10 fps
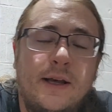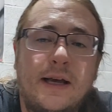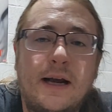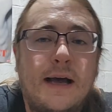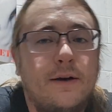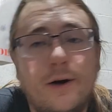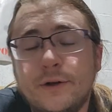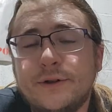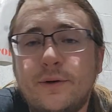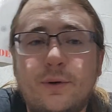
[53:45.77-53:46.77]
And I
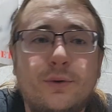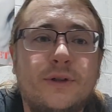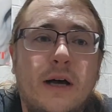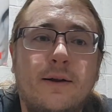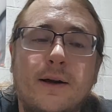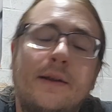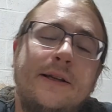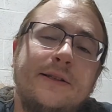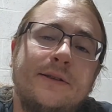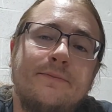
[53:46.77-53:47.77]
also hold a lot of
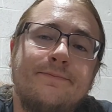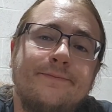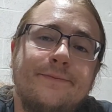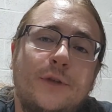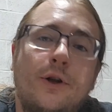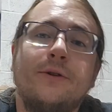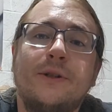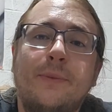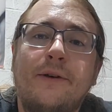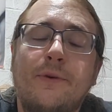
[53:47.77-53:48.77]
these close
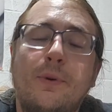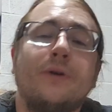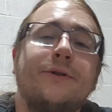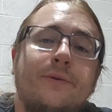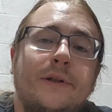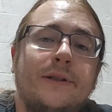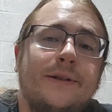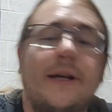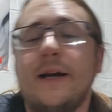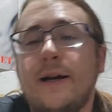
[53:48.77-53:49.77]
to me for personal
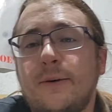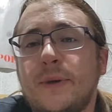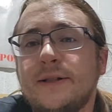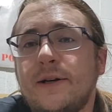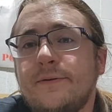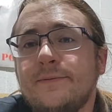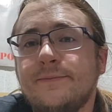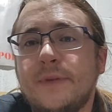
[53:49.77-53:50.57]
reasons. Can't help myself.